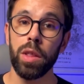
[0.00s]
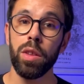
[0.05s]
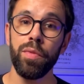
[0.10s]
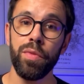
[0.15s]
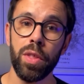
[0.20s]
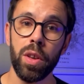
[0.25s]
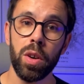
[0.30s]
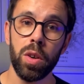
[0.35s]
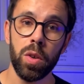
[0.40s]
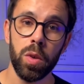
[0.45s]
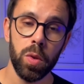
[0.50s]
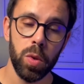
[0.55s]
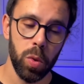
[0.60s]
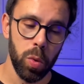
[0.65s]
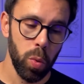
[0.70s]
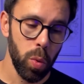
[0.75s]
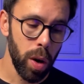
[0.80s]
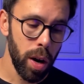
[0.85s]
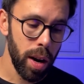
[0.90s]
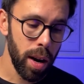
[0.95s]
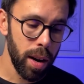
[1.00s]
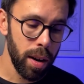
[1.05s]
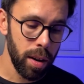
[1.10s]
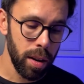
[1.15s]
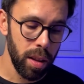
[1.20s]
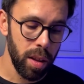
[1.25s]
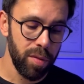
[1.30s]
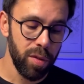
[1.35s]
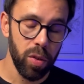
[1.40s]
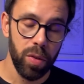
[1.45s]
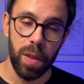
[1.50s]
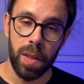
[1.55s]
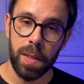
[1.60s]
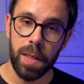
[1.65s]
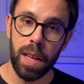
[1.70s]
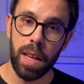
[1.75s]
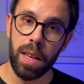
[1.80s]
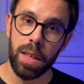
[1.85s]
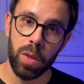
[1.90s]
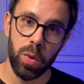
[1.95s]
of those where if you
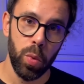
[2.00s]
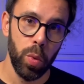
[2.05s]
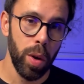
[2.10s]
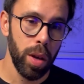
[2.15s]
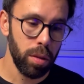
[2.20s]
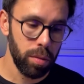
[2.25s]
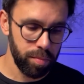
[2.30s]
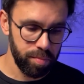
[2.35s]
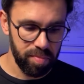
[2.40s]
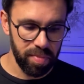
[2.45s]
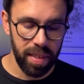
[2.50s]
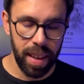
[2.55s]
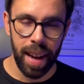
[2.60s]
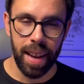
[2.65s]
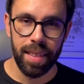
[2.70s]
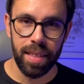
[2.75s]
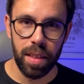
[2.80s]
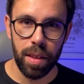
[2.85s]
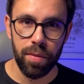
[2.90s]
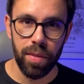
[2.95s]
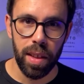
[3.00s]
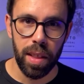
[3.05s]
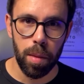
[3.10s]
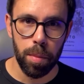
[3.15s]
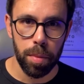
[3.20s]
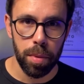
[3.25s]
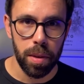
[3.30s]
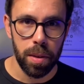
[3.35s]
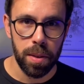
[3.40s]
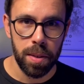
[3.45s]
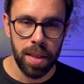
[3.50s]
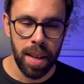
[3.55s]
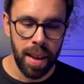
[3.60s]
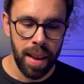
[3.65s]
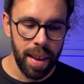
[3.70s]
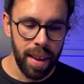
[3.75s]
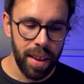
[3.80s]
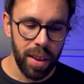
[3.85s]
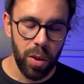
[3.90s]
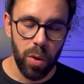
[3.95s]
discuss with 10 developers,
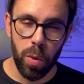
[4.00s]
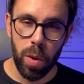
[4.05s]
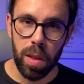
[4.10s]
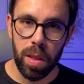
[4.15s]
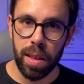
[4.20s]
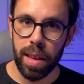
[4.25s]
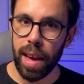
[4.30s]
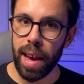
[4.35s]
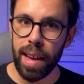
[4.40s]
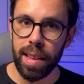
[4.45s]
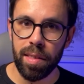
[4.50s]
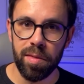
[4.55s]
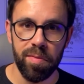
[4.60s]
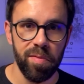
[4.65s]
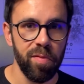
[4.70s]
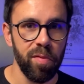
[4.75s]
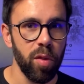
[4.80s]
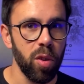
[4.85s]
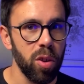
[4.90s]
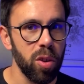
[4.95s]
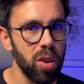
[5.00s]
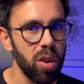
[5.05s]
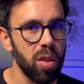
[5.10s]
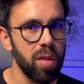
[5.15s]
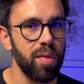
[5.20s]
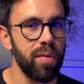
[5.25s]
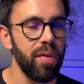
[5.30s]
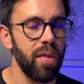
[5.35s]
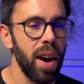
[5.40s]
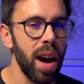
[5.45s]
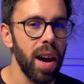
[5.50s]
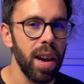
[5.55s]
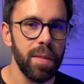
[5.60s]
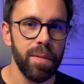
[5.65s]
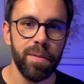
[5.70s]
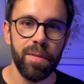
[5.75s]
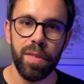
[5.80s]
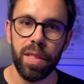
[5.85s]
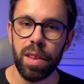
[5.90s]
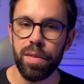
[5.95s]
you will get 4 or
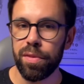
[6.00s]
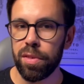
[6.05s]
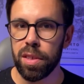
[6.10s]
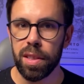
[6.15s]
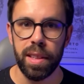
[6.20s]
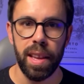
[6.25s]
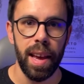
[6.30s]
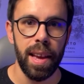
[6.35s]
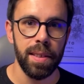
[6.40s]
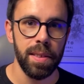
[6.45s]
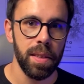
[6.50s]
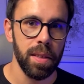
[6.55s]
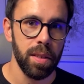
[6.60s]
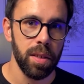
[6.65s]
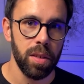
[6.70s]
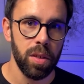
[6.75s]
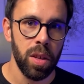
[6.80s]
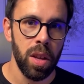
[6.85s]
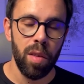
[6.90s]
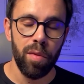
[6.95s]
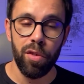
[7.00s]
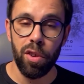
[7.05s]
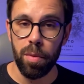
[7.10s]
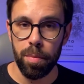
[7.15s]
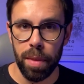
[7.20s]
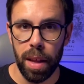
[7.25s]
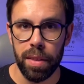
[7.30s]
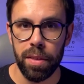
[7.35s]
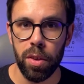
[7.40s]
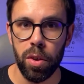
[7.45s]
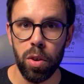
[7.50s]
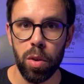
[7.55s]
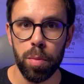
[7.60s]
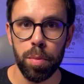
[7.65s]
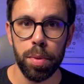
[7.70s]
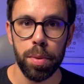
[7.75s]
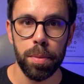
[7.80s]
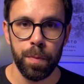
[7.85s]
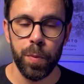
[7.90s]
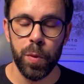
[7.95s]
5 different answers from that group.
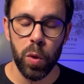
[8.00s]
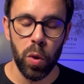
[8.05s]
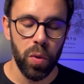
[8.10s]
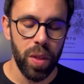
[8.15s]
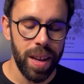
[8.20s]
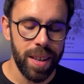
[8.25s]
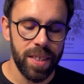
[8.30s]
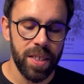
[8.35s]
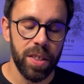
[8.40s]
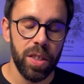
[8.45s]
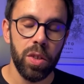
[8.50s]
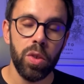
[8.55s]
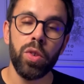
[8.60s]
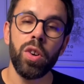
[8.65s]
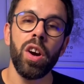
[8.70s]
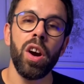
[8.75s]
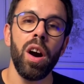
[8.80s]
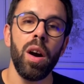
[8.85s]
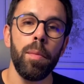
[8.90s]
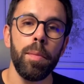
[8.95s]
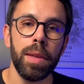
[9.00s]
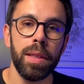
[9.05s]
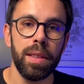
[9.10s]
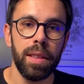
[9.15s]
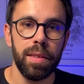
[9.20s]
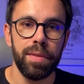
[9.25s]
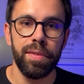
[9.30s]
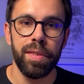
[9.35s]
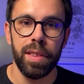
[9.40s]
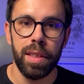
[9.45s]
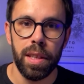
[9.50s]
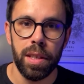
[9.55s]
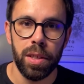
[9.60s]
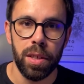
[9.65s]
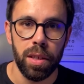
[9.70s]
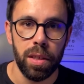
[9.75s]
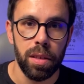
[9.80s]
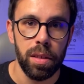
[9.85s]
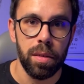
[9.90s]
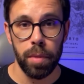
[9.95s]
So there's no common
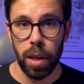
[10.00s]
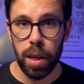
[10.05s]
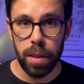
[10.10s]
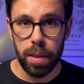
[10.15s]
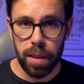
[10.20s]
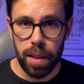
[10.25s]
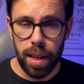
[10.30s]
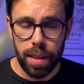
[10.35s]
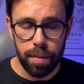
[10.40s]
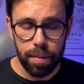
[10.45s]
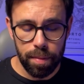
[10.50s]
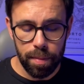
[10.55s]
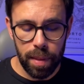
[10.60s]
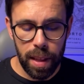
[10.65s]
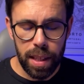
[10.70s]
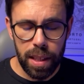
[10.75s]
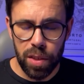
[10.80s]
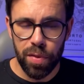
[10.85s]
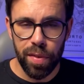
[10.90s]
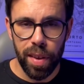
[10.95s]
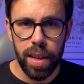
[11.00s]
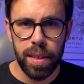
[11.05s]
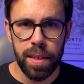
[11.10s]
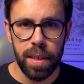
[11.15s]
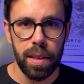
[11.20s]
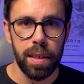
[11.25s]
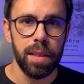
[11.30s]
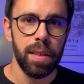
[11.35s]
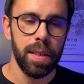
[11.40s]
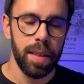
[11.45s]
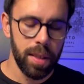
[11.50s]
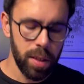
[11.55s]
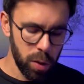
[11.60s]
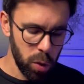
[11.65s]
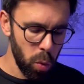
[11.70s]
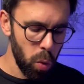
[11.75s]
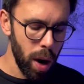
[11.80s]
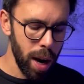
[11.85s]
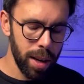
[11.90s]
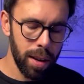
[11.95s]
definition. Because let's face it, it's
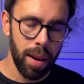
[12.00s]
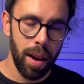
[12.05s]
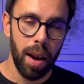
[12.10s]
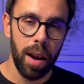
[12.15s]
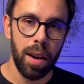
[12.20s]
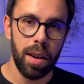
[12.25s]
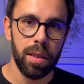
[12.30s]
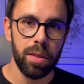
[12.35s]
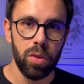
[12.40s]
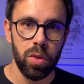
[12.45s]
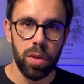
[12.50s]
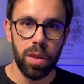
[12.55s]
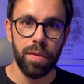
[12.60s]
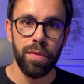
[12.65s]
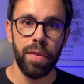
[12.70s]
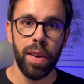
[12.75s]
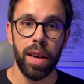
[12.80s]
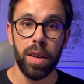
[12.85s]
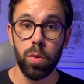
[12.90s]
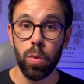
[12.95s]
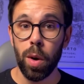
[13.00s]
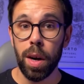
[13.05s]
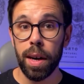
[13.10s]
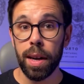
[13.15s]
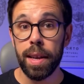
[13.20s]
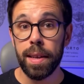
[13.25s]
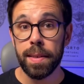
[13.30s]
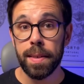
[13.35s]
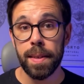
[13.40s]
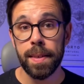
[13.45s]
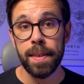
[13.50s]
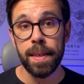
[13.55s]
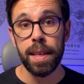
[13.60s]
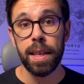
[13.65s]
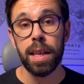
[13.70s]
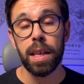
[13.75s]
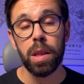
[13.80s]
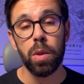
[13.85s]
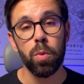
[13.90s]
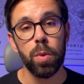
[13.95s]
quite hard to define what is a
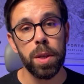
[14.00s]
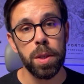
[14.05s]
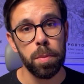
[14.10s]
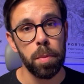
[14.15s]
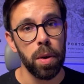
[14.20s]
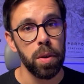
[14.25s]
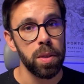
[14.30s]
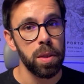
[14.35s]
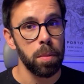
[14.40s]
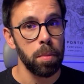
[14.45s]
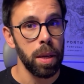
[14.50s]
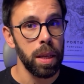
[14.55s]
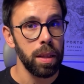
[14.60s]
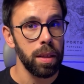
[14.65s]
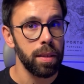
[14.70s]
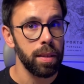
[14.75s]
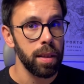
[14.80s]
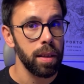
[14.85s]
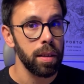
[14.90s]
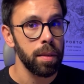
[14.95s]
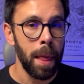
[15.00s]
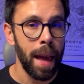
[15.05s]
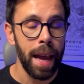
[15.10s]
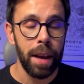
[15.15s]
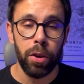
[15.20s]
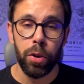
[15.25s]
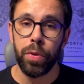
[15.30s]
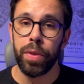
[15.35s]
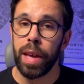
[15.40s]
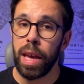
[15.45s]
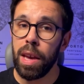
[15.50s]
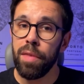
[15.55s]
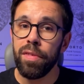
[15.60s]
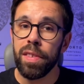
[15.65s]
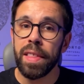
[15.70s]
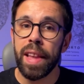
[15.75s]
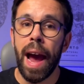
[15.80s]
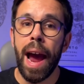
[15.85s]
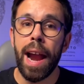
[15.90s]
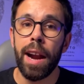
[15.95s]
single responsibility. I could
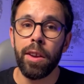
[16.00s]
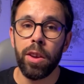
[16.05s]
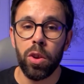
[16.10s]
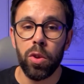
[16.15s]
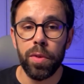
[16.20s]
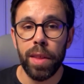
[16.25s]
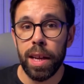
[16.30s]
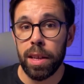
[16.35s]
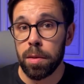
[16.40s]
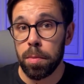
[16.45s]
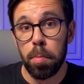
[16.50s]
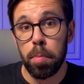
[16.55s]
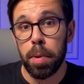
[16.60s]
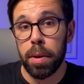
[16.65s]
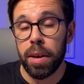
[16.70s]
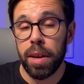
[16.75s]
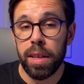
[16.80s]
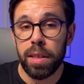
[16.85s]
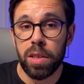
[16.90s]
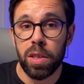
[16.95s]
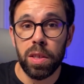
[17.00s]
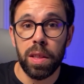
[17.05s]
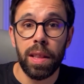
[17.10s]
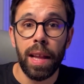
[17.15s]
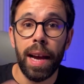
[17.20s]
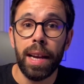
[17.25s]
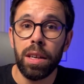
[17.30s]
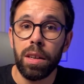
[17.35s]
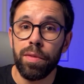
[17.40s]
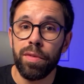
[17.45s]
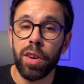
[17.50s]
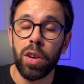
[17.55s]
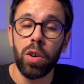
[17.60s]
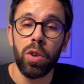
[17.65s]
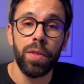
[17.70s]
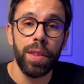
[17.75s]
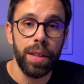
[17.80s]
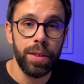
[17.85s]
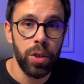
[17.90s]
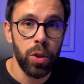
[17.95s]
even argue that for each line of
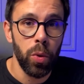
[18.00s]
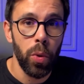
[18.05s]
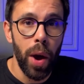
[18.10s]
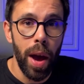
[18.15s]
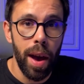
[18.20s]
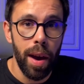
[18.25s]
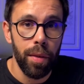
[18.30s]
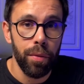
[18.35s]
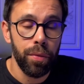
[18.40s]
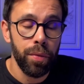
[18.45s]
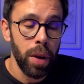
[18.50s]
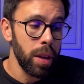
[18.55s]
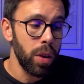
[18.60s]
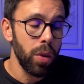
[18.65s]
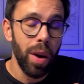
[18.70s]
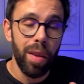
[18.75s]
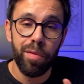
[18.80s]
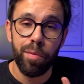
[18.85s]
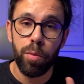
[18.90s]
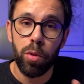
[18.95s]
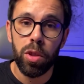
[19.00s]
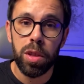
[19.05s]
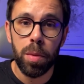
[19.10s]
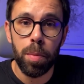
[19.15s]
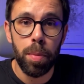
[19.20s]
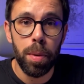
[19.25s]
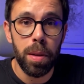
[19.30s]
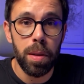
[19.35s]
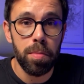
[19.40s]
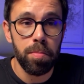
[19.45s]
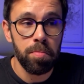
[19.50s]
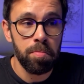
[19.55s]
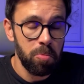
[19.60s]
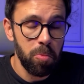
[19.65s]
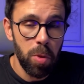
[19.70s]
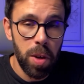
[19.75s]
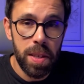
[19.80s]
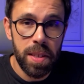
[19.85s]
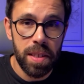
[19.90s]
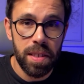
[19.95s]
code that you have multiple
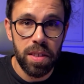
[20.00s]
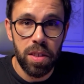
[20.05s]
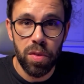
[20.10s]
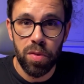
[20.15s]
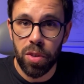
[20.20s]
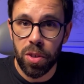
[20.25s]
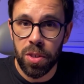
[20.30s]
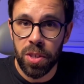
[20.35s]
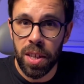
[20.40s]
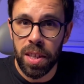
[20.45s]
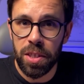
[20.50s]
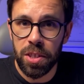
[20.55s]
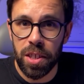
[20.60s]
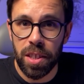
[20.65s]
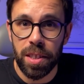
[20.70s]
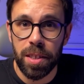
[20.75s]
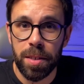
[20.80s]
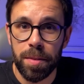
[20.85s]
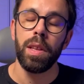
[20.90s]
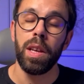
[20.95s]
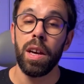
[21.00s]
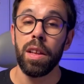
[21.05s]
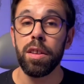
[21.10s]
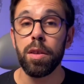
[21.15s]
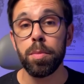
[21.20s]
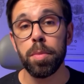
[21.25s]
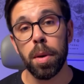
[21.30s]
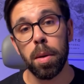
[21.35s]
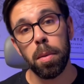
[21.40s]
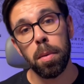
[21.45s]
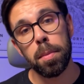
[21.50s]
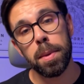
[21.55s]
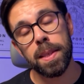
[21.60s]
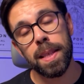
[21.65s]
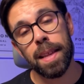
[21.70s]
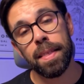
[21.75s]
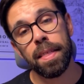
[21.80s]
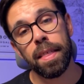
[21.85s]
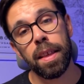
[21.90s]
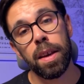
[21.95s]
reasons for changing. The other problem is
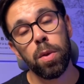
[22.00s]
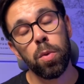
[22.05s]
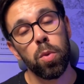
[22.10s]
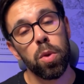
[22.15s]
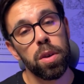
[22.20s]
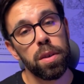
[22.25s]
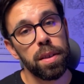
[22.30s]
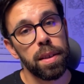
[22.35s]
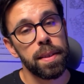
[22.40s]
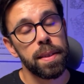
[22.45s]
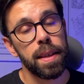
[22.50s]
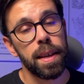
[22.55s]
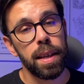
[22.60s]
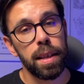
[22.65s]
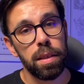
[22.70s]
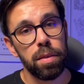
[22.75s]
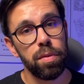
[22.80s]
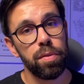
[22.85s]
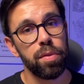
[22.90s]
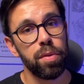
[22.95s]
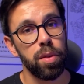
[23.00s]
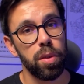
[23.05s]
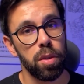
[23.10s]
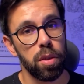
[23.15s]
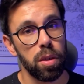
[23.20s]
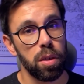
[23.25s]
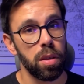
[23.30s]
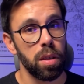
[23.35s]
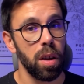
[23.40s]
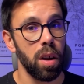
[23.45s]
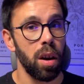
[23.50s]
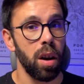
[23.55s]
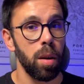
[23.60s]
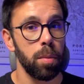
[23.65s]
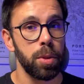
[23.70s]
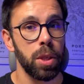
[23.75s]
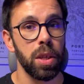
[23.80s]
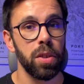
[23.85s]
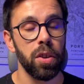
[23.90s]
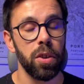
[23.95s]
that they were designed for
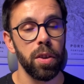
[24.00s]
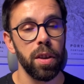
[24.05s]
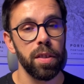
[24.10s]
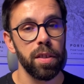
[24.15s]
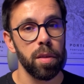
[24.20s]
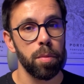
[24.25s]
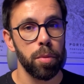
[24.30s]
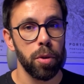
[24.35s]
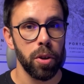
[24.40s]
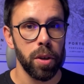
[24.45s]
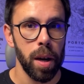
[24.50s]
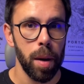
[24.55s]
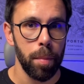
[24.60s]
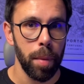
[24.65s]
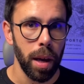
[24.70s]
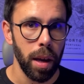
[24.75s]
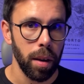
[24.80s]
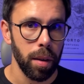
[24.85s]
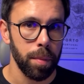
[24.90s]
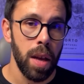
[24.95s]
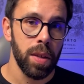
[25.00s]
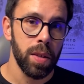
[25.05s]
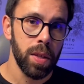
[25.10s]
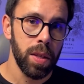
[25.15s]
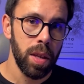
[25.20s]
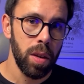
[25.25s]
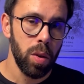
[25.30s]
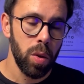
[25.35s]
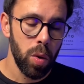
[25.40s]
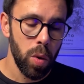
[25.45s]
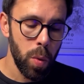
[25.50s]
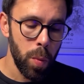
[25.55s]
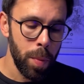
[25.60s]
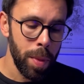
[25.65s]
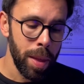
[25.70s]
object-oriented programming. So